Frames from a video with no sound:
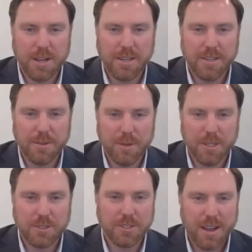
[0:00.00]
right? In
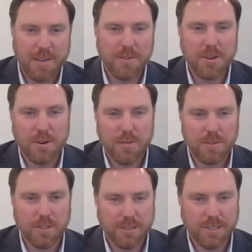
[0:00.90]
which every year
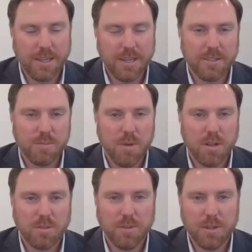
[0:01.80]
feels like it's
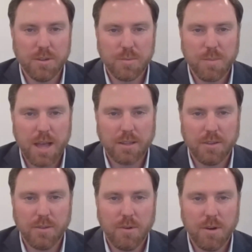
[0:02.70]
multiple years packed
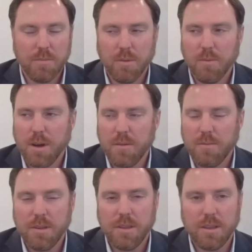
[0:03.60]
into one. But why don't
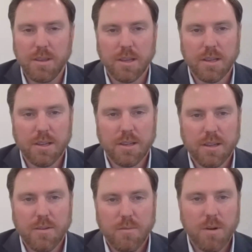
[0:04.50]
we
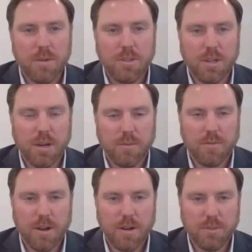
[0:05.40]
jump
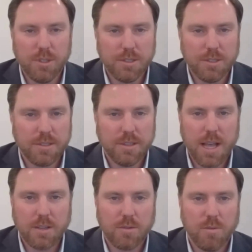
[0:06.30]
from just
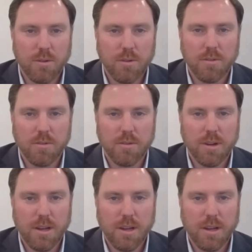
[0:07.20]
last quarter,